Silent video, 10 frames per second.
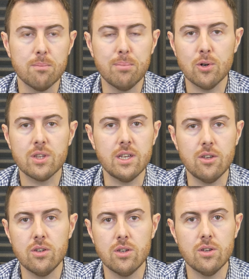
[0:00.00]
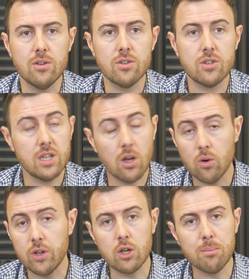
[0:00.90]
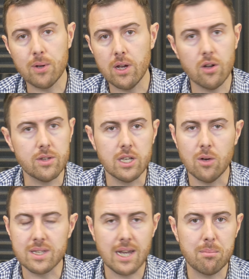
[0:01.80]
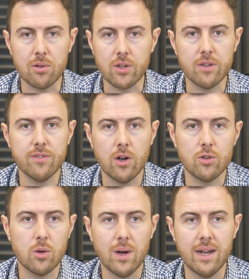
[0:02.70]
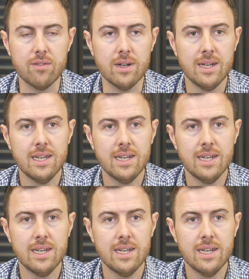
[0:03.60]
book that you use, or you could put it on, a tablet or your phone or whatever.